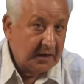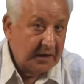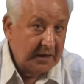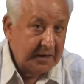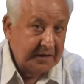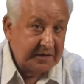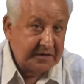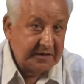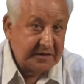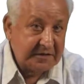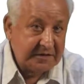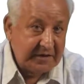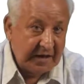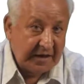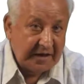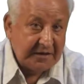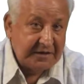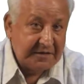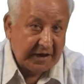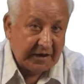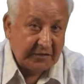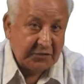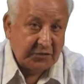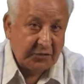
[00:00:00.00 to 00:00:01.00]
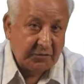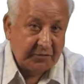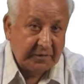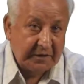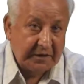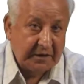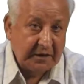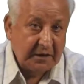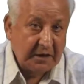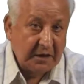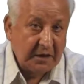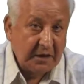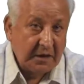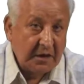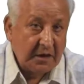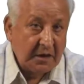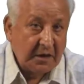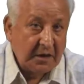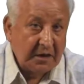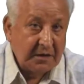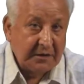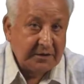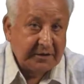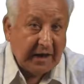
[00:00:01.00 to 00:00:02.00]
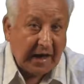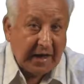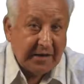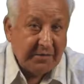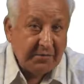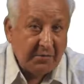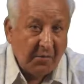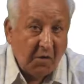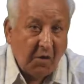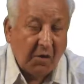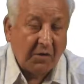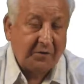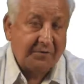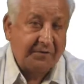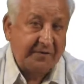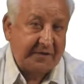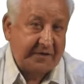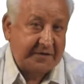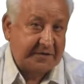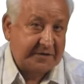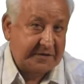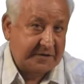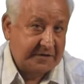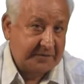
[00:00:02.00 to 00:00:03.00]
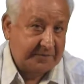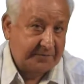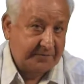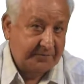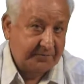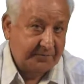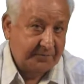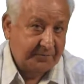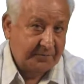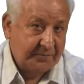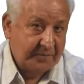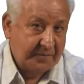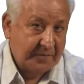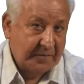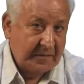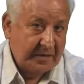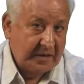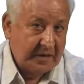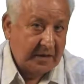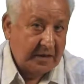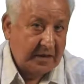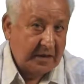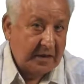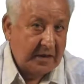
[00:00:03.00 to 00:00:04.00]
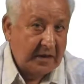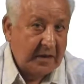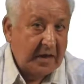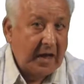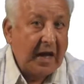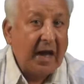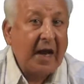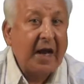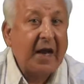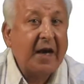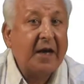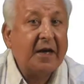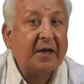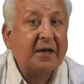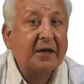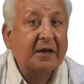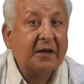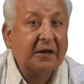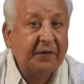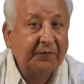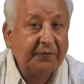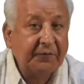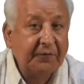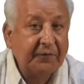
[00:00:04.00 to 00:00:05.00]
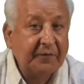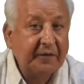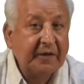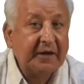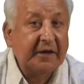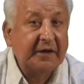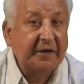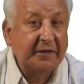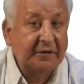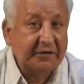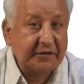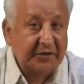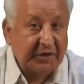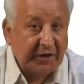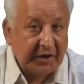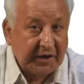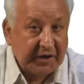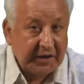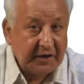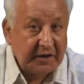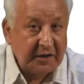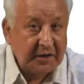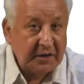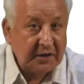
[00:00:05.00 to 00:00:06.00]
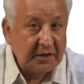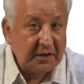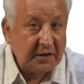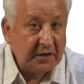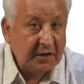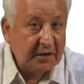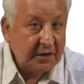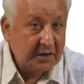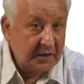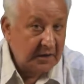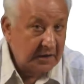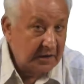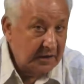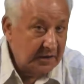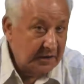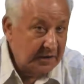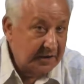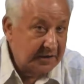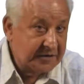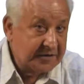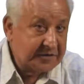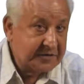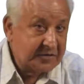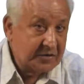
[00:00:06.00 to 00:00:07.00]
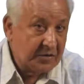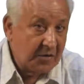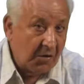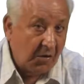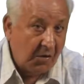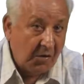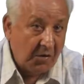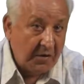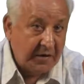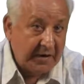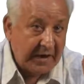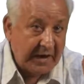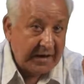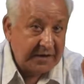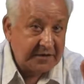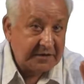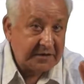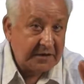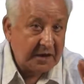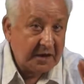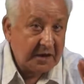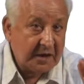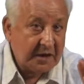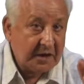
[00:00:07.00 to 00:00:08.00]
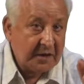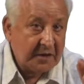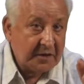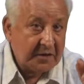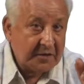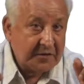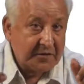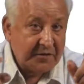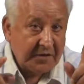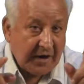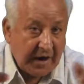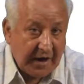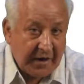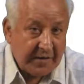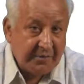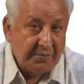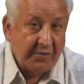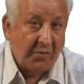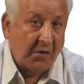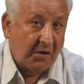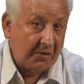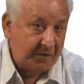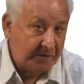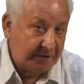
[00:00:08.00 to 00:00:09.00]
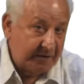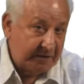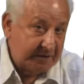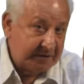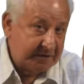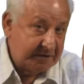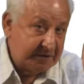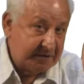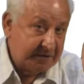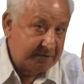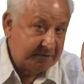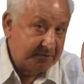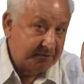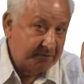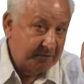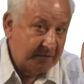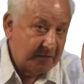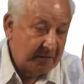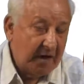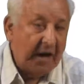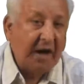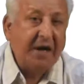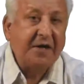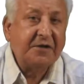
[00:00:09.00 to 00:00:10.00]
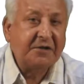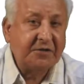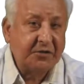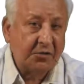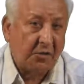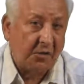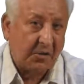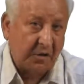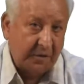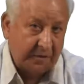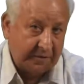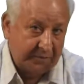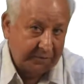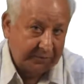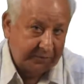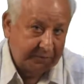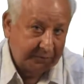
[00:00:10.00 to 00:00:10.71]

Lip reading: It is then said to be dimorphous, and if in three, it is called as trimorphous, and so on.